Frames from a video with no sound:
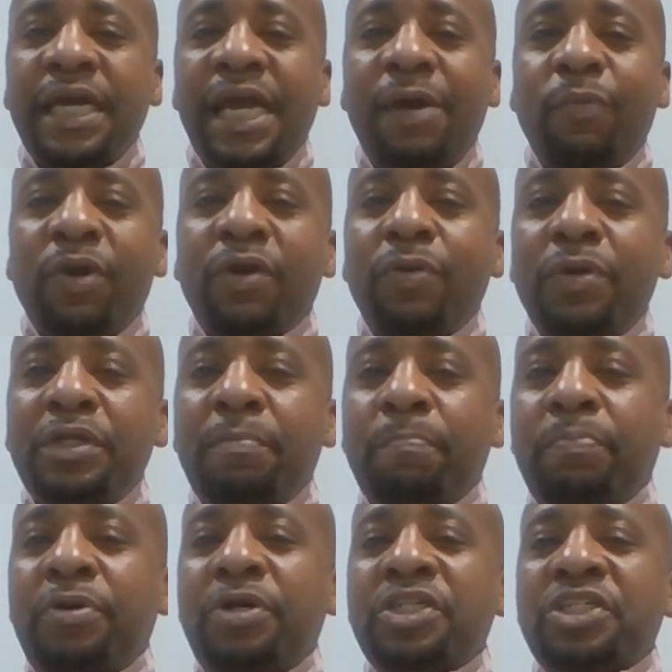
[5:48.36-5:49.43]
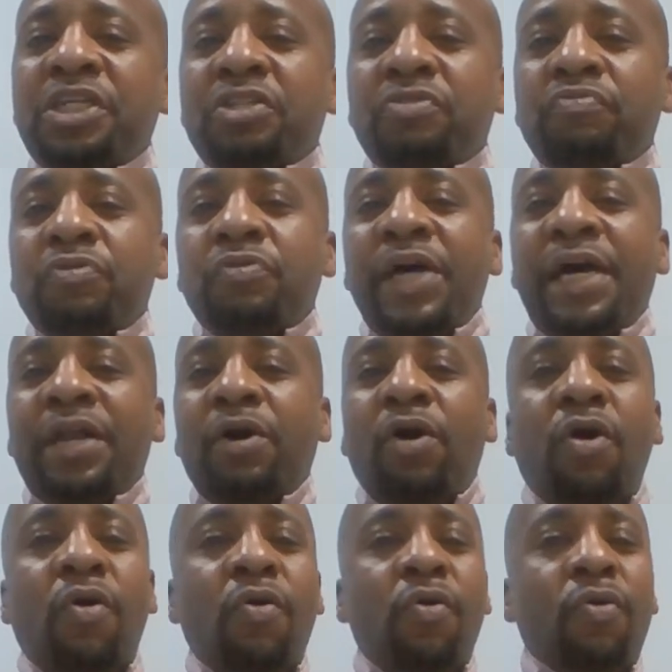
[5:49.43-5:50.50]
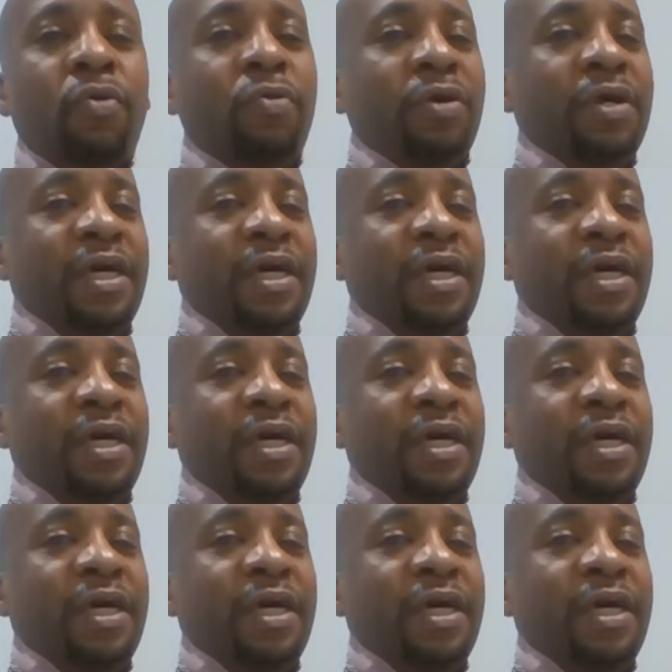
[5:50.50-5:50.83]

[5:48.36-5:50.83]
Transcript: and we're going to push it through that hole.